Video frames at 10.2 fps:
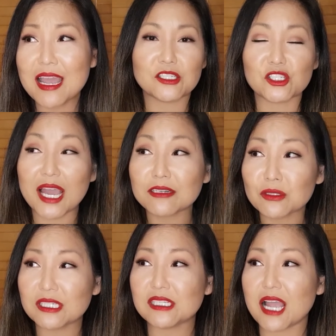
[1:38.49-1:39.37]
his
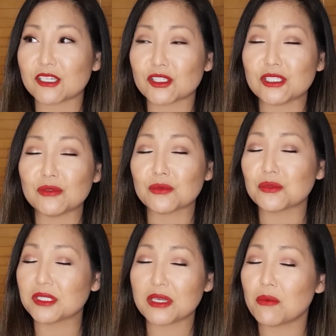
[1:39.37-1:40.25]
channel is actually
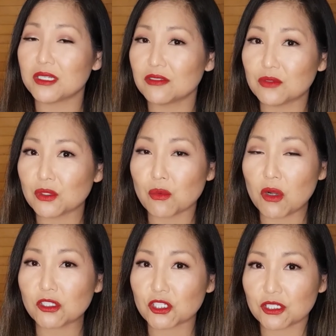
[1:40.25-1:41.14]
really wonderful to
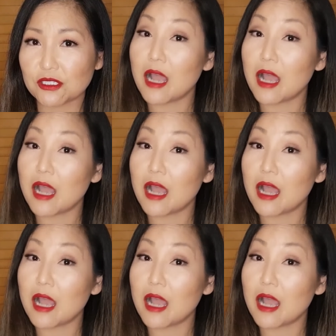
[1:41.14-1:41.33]
watch.